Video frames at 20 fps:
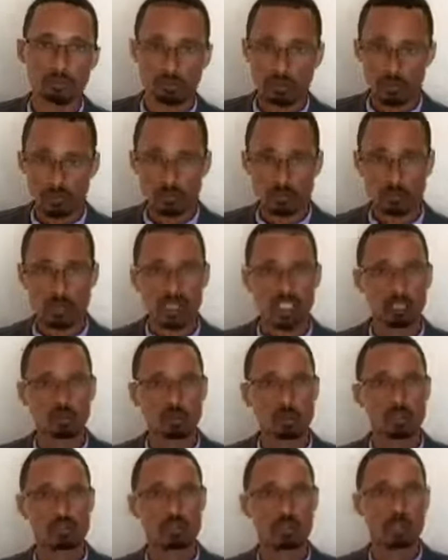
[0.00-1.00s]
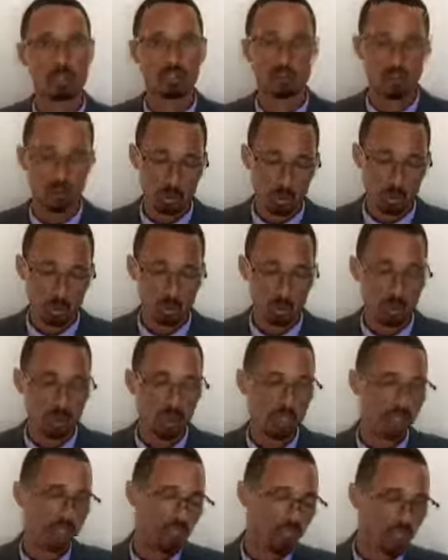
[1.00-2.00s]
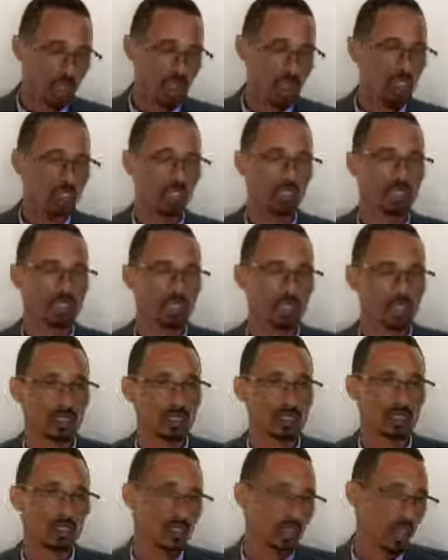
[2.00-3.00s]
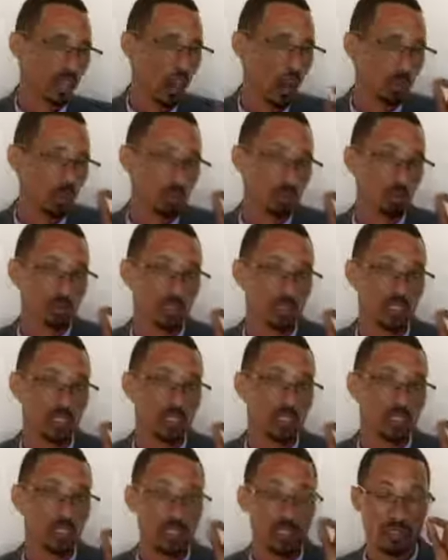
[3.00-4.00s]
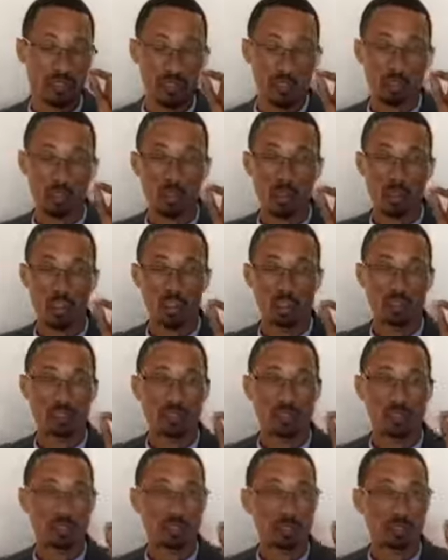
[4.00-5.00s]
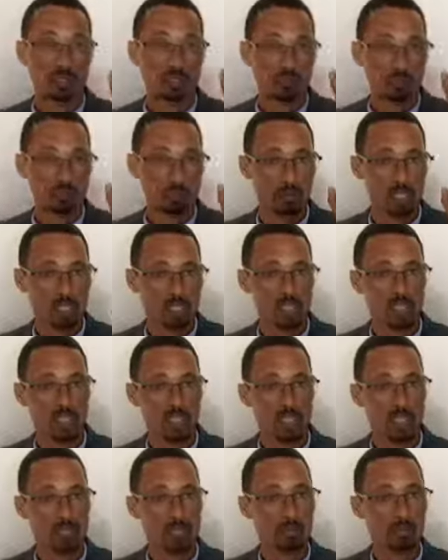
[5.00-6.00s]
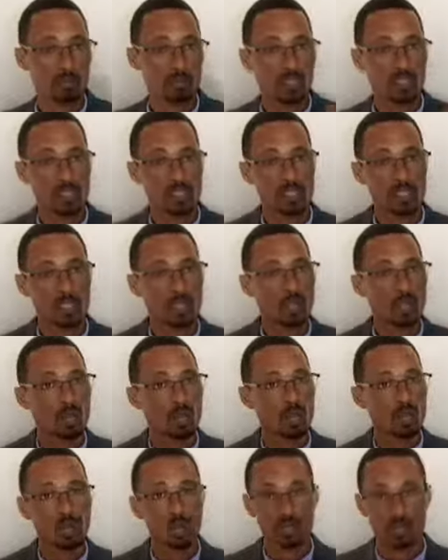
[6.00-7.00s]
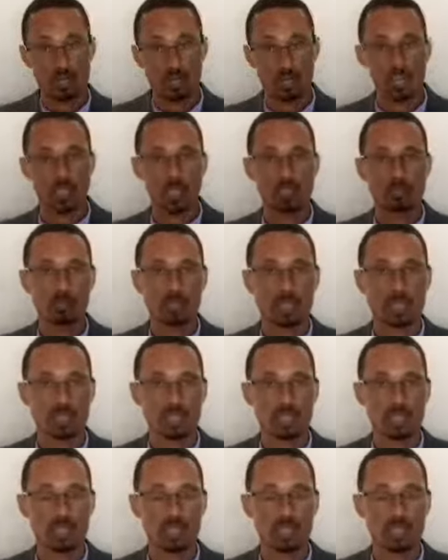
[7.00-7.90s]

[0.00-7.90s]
Many small business fail due to various reasons. Out of this, the first one is managerial incompetence or inexperience.